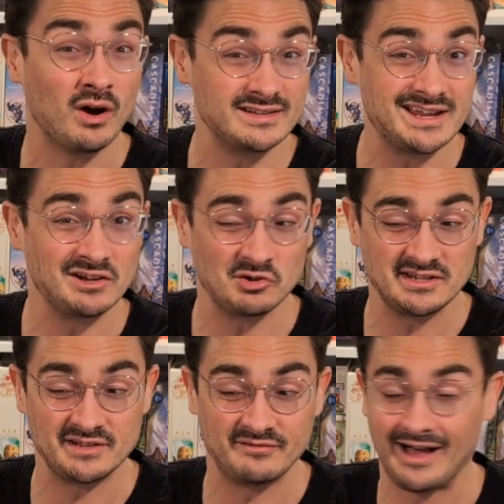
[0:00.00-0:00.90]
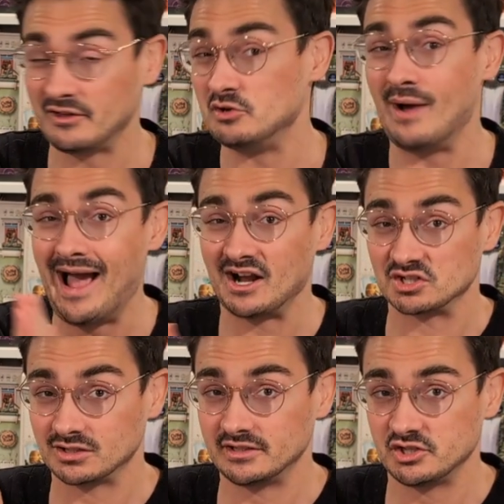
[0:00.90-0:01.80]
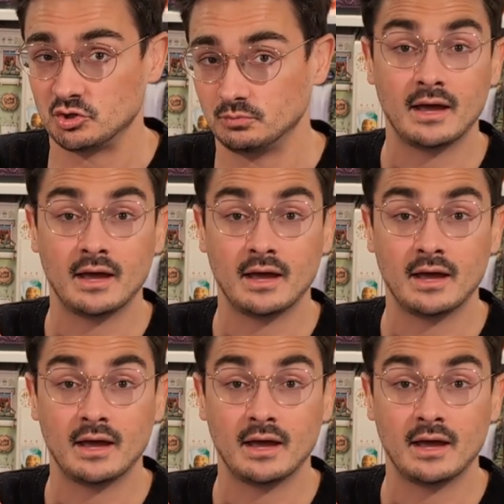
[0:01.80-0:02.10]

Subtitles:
want to increase in value actually do.